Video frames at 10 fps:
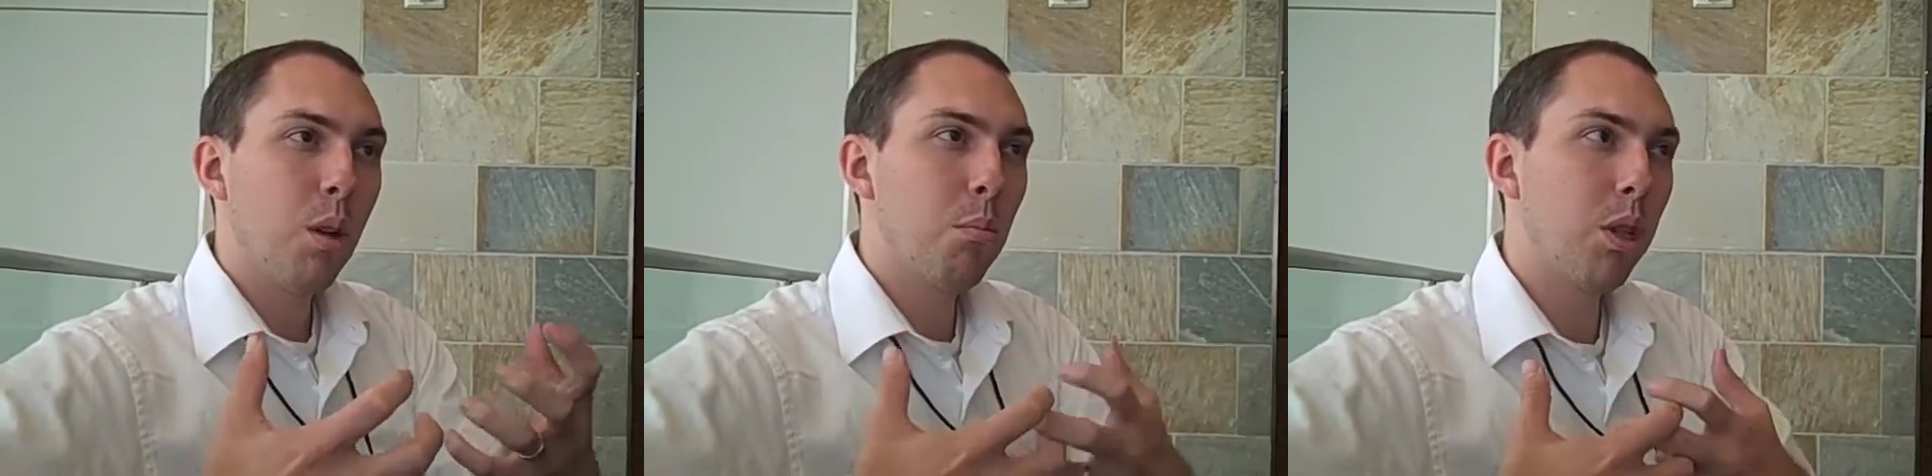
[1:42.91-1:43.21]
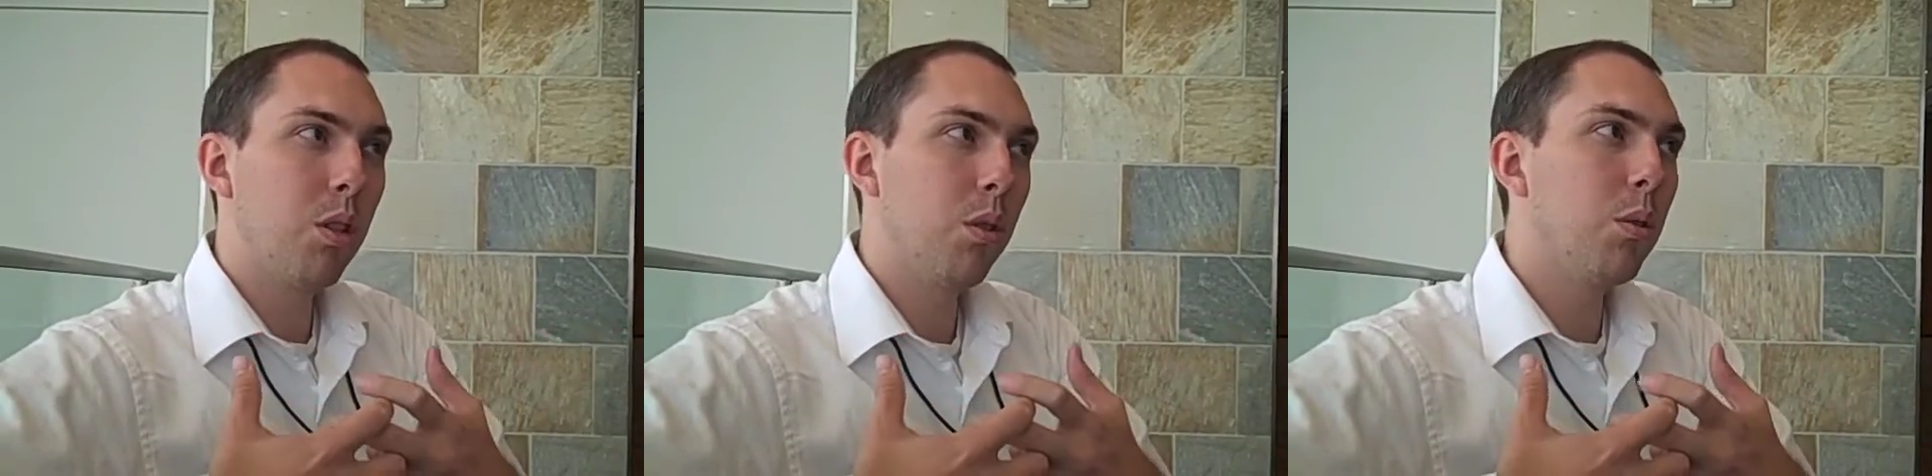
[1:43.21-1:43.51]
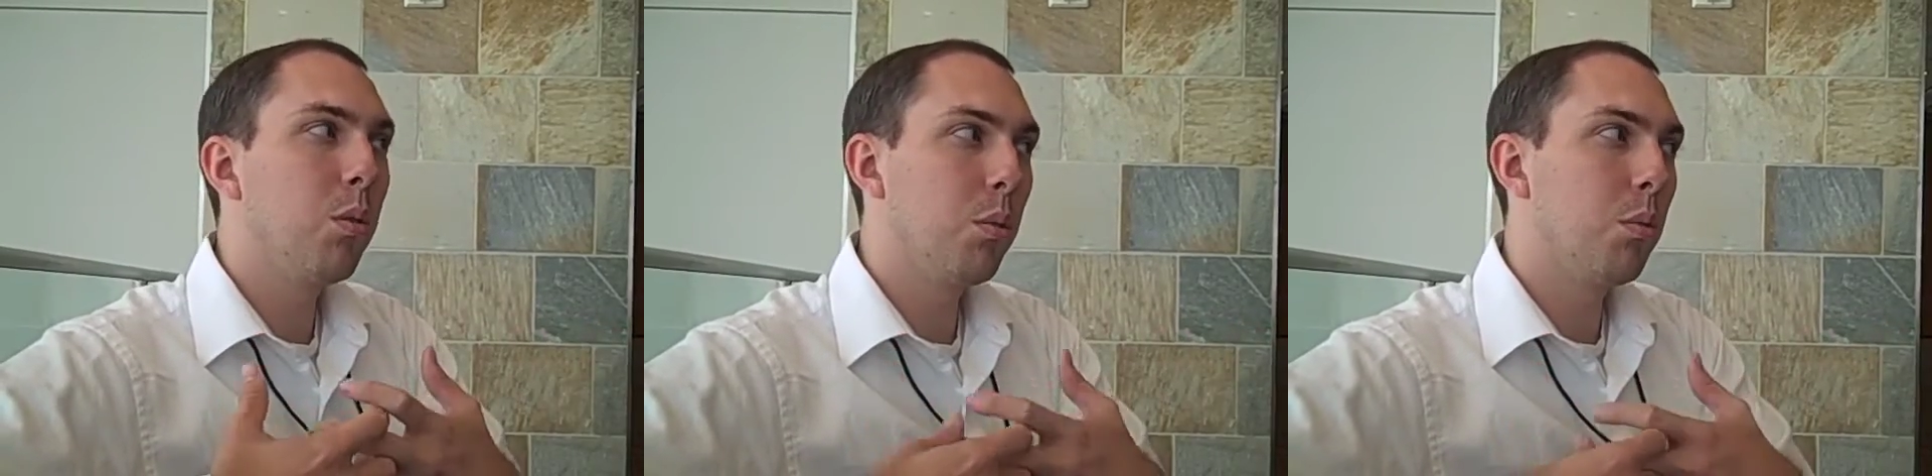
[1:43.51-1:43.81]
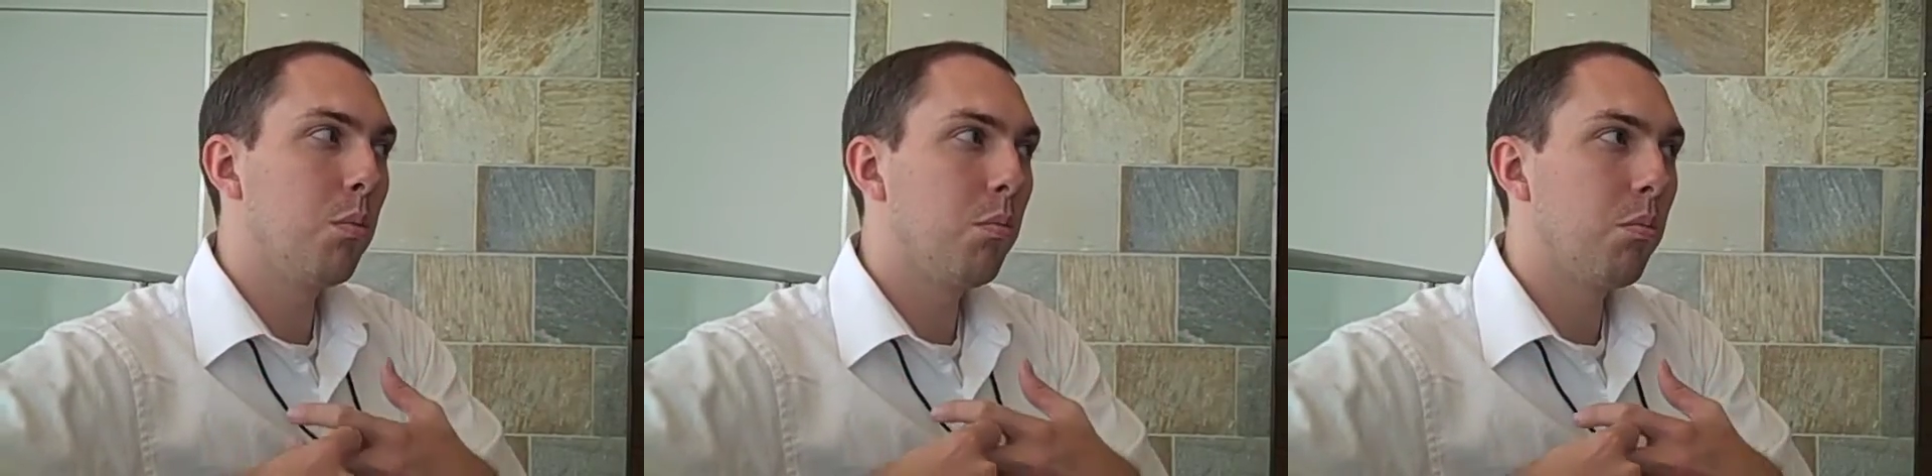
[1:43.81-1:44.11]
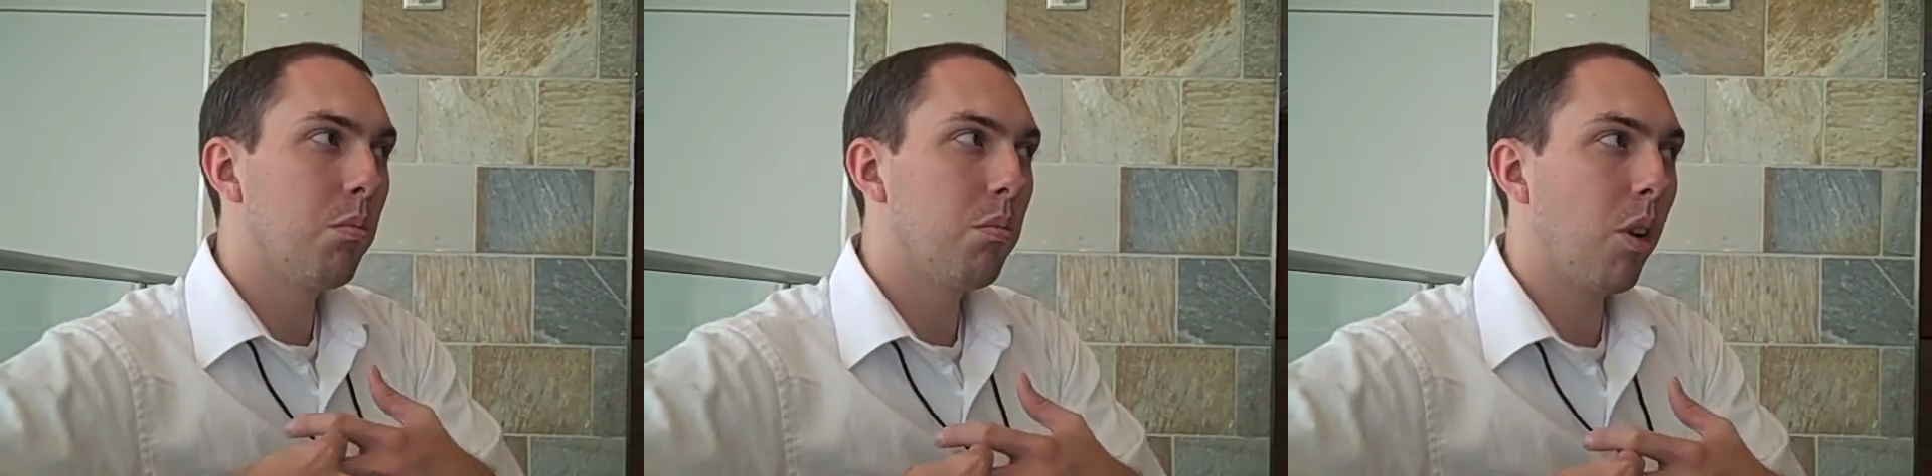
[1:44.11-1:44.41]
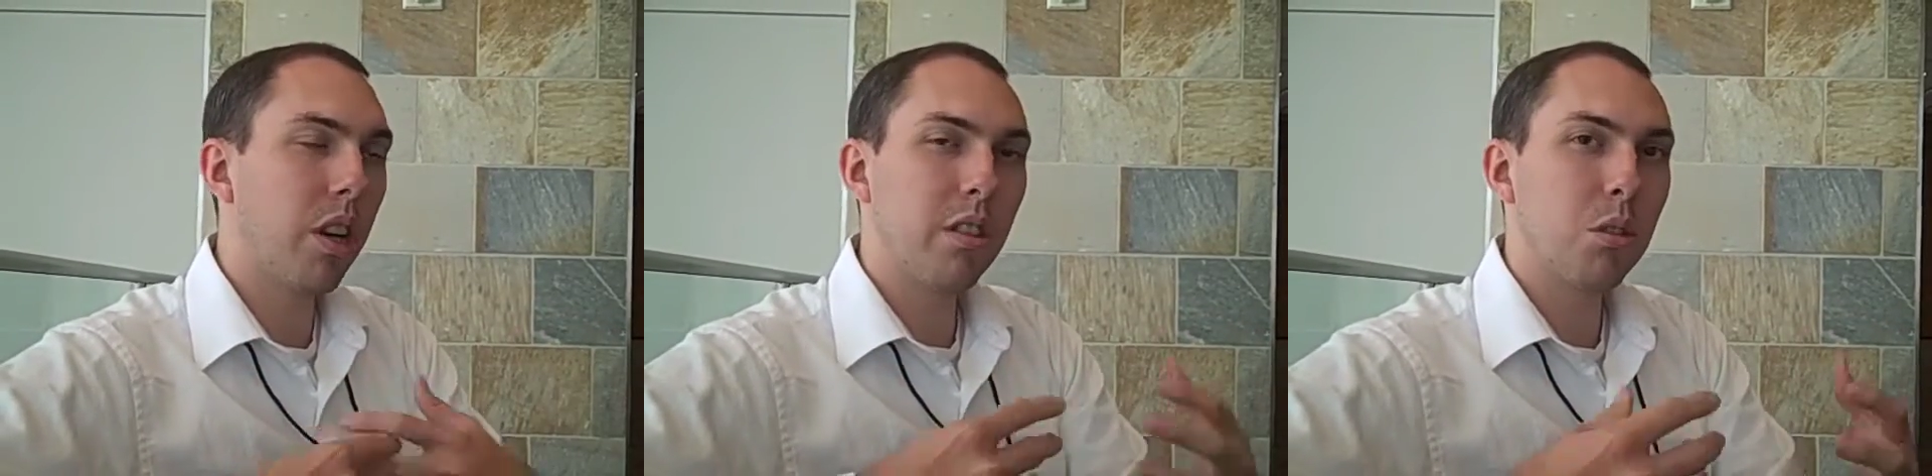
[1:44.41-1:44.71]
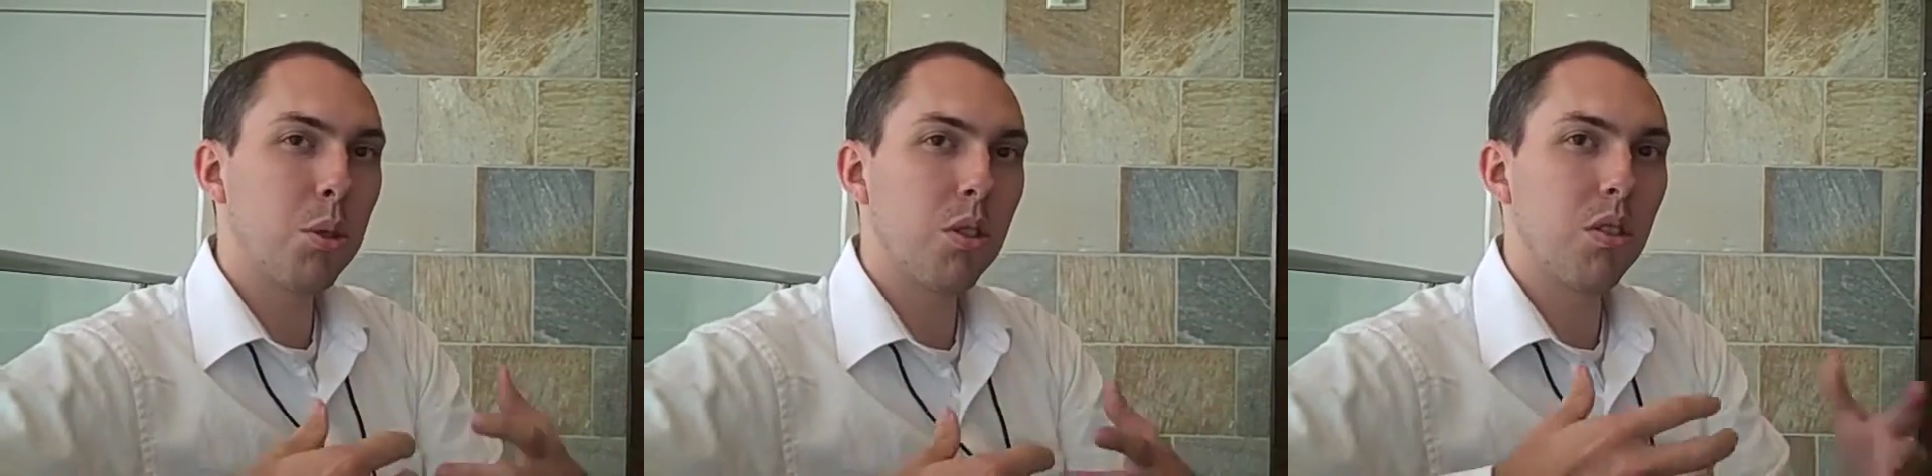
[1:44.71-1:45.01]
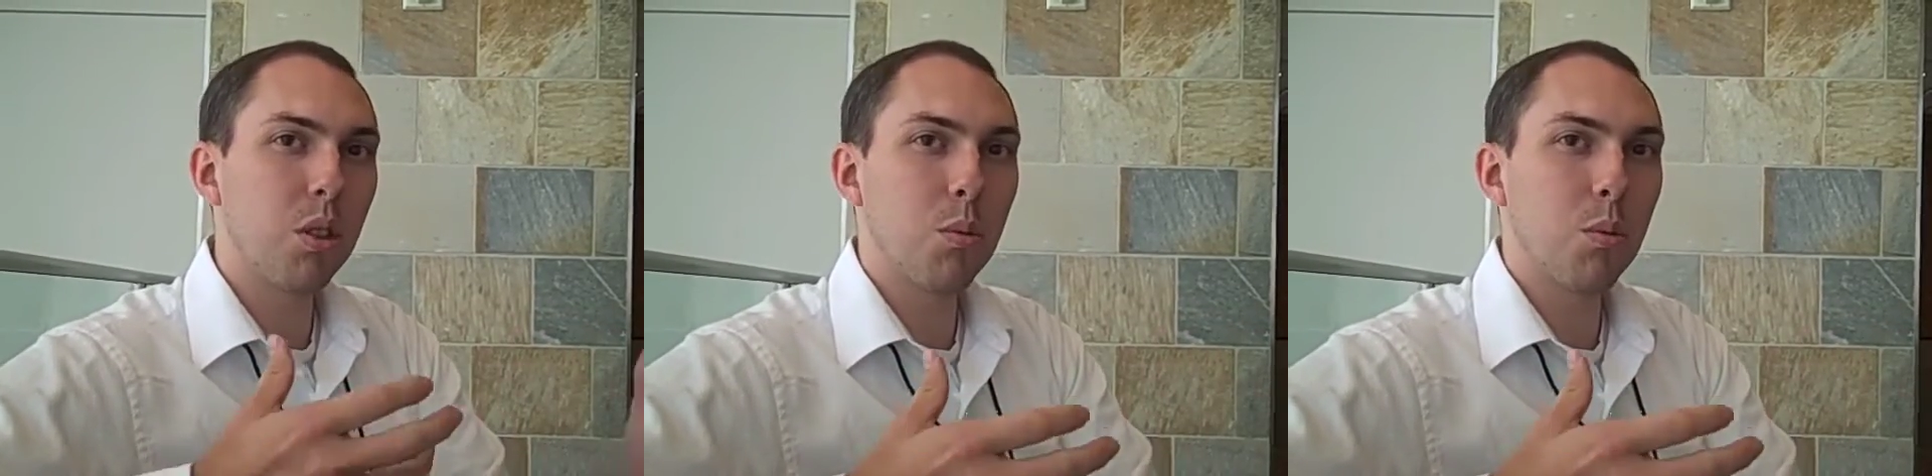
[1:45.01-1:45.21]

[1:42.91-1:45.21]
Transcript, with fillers: But to our customers and to